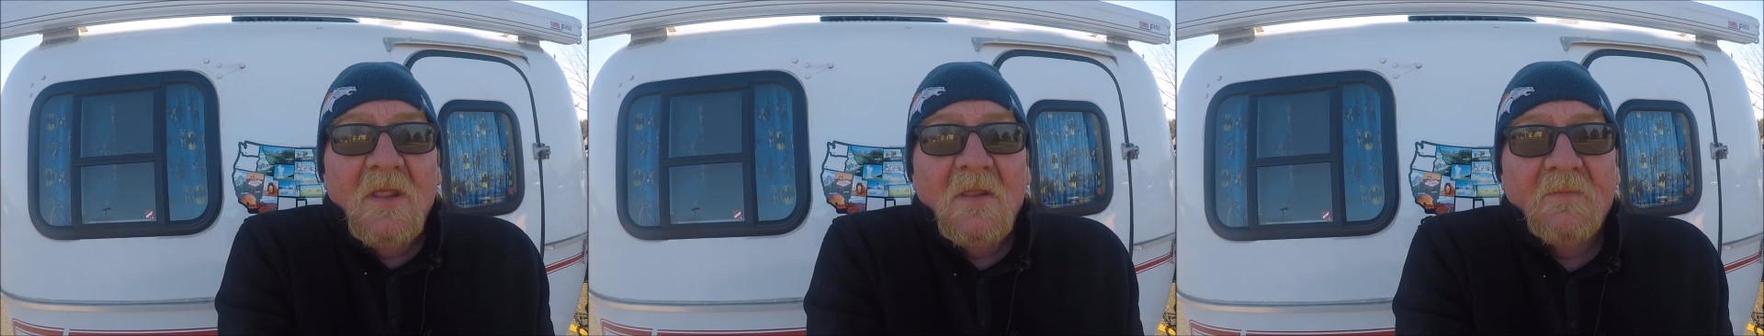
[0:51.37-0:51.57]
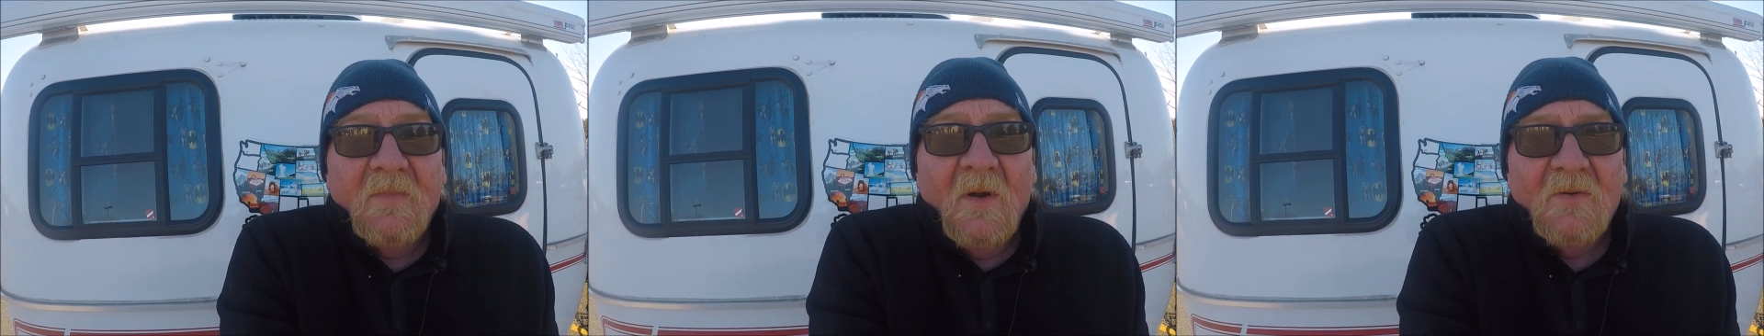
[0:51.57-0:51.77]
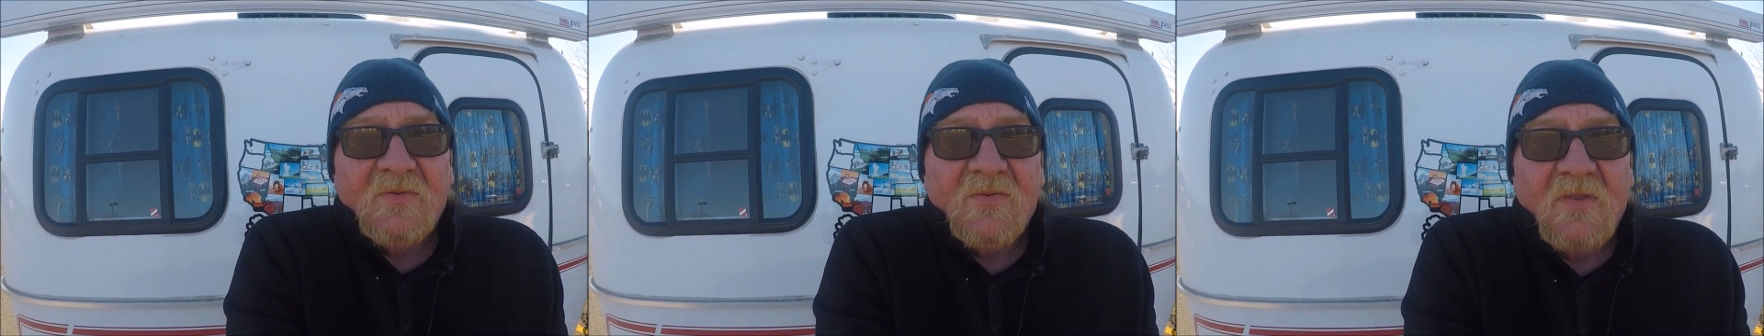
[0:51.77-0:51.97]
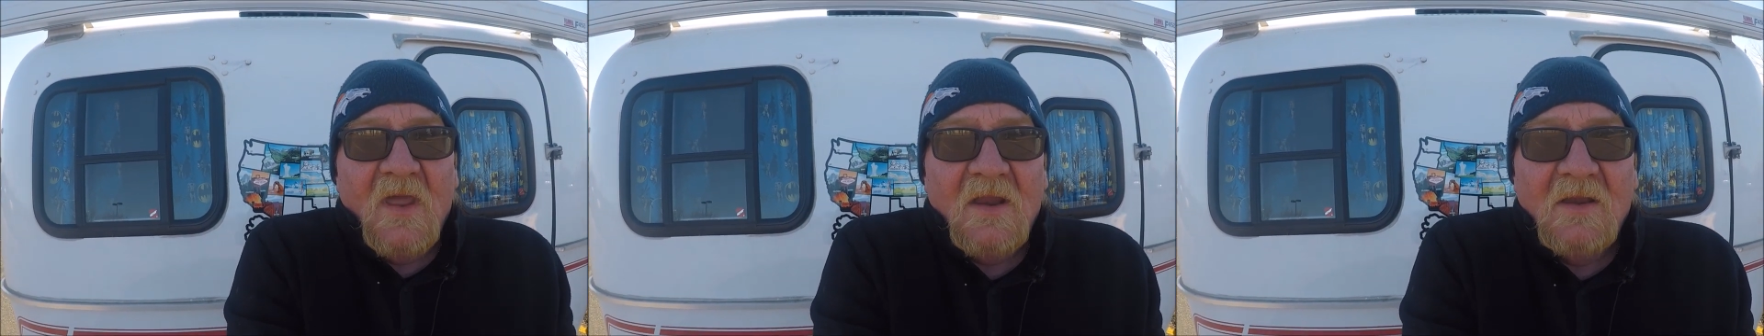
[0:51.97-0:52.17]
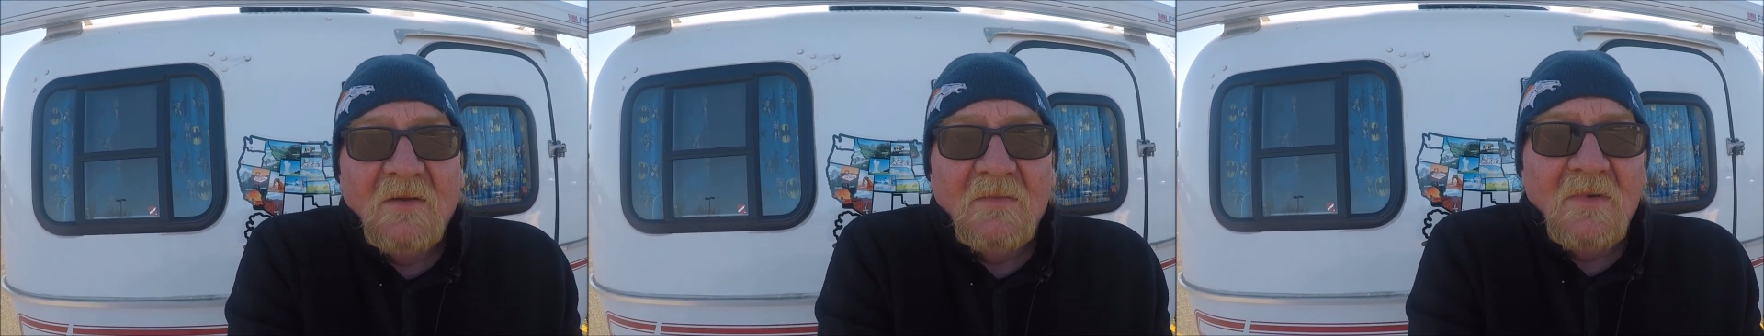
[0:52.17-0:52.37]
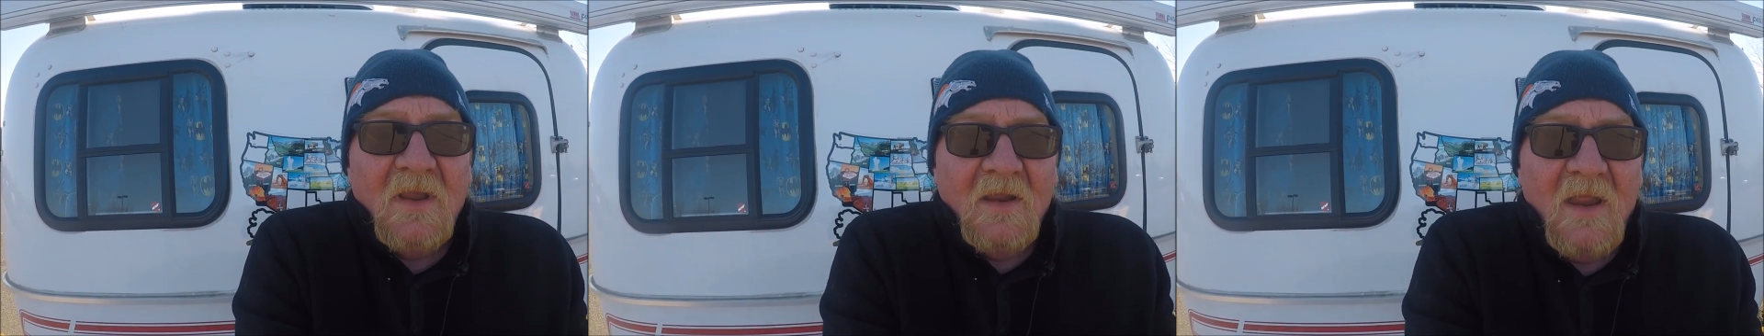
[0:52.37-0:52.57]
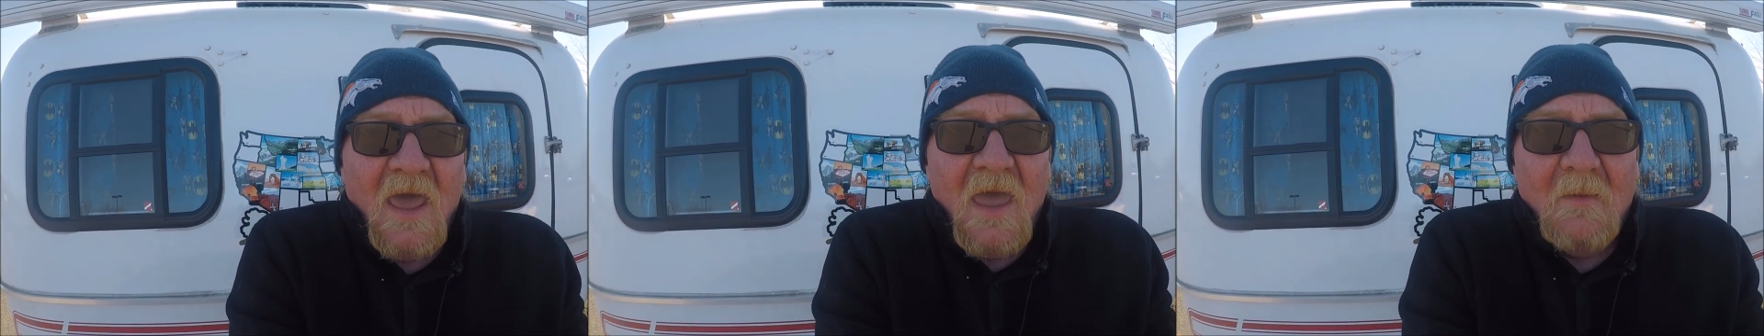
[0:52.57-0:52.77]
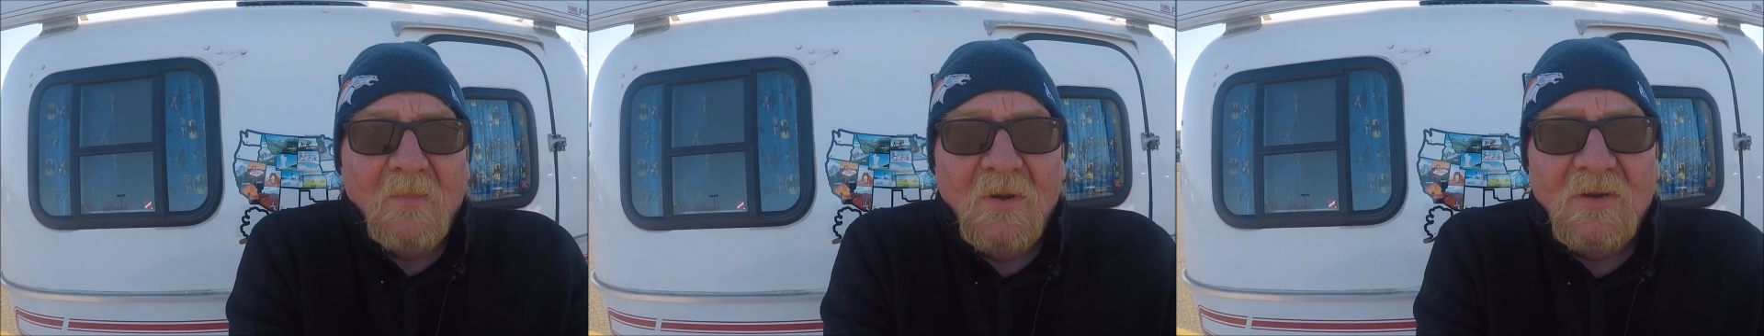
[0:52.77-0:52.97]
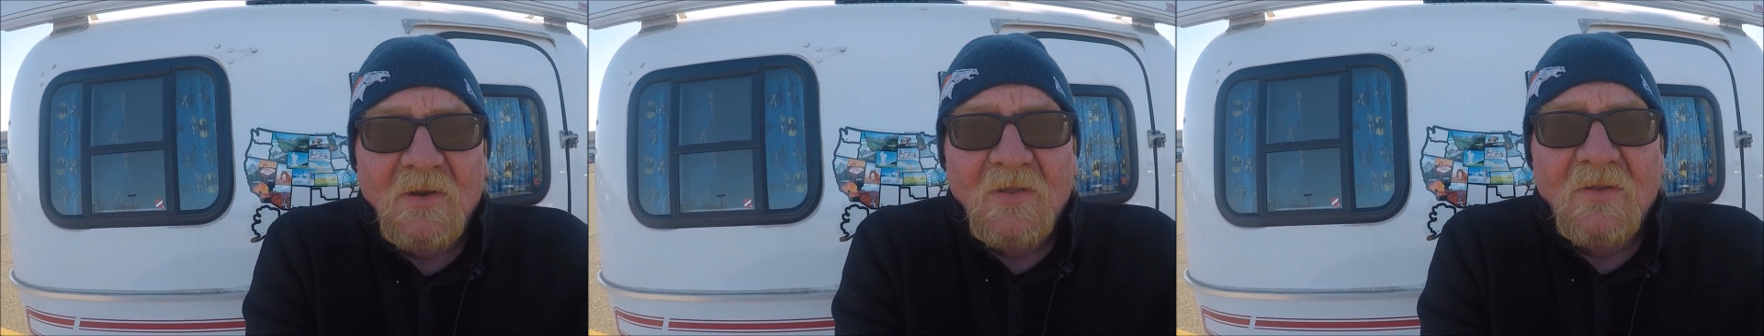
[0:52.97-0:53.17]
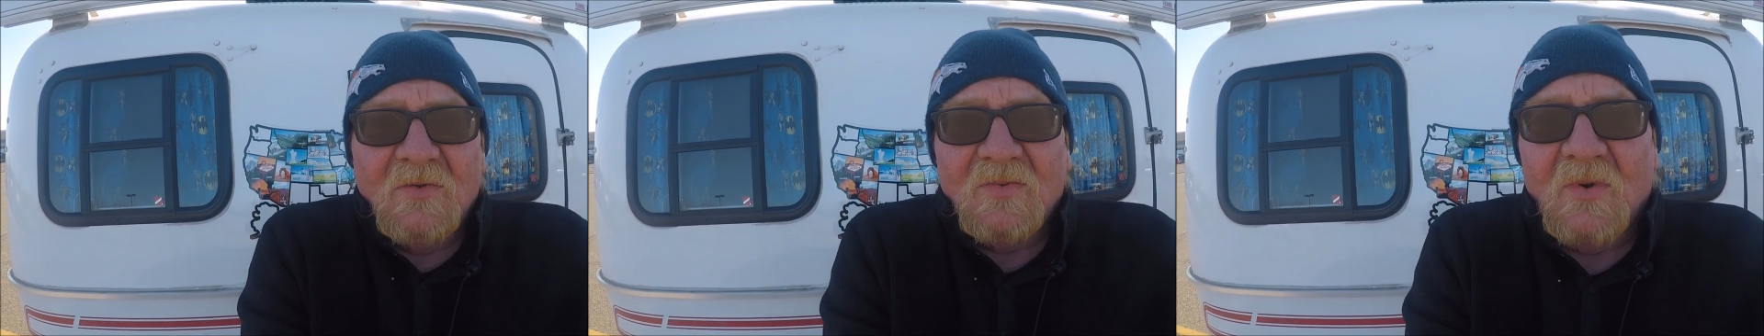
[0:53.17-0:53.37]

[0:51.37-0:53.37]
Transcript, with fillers: the first thing that happened to the